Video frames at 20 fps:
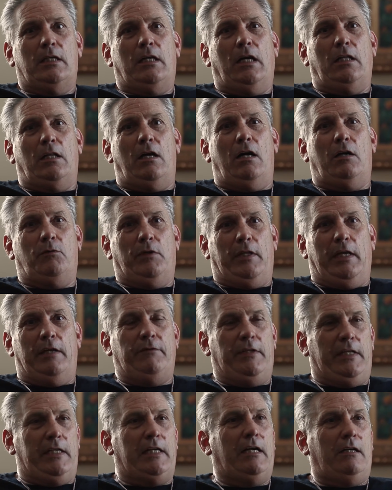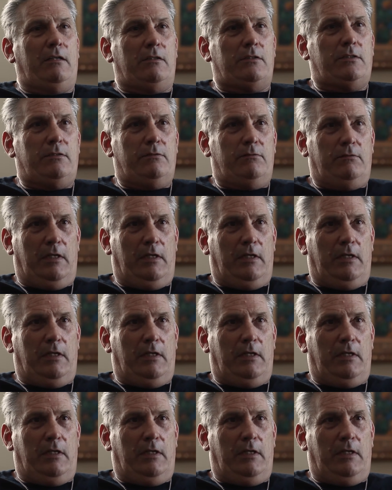along with everything else,